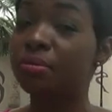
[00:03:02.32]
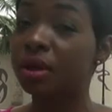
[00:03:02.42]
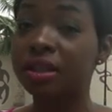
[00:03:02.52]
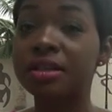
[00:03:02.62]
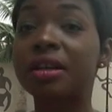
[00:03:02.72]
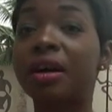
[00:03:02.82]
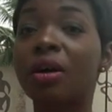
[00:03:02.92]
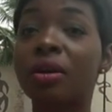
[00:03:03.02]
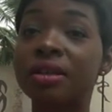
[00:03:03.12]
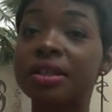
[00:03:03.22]
political
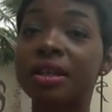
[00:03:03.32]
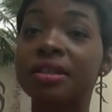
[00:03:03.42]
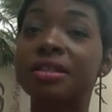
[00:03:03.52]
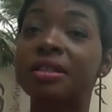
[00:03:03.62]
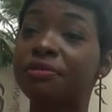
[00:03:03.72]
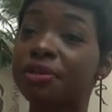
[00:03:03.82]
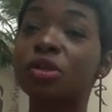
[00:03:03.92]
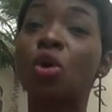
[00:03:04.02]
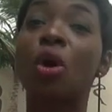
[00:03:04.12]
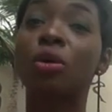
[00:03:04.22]
context,
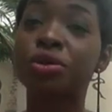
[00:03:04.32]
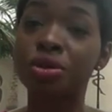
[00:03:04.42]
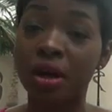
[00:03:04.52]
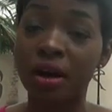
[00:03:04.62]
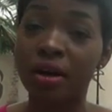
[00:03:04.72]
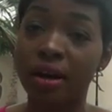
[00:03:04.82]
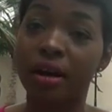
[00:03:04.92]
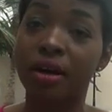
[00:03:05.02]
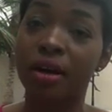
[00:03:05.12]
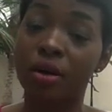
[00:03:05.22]
different cultural
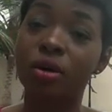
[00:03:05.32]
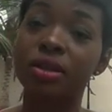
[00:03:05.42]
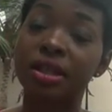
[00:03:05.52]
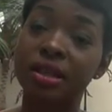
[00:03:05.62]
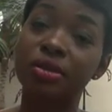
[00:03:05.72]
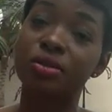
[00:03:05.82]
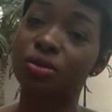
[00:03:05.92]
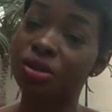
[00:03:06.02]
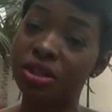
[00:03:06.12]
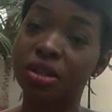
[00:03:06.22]
content,
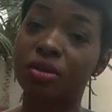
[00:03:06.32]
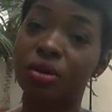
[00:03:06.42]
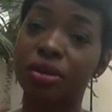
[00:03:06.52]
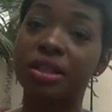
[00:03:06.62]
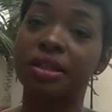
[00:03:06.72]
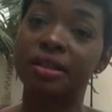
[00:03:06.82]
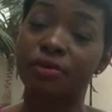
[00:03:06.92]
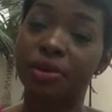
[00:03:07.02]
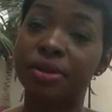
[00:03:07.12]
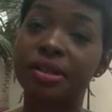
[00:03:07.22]
social context,
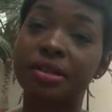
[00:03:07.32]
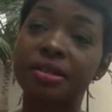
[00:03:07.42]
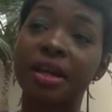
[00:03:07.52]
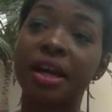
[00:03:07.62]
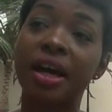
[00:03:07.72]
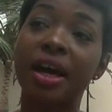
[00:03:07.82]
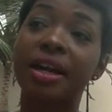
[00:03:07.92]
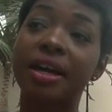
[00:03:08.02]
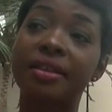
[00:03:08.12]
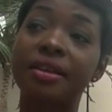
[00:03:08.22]
for instance.
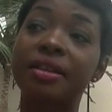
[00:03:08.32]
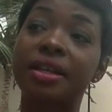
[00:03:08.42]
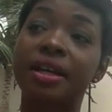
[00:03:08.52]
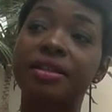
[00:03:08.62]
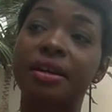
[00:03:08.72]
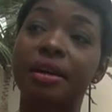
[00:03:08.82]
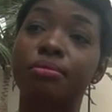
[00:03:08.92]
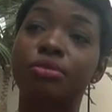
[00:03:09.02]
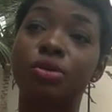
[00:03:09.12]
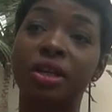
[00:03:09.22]
And I think that
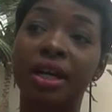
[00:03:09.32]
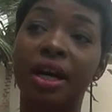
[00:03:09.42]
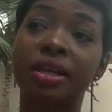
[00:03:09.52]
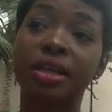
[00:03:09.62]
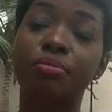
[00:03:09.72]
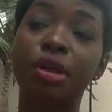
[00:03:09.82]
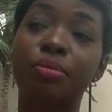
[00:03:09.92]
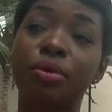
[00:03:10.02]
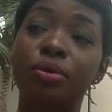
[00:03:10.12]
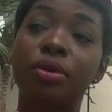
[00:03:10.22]
to the Ghanaian
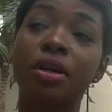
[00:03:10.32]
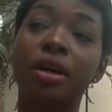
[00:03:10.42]
people,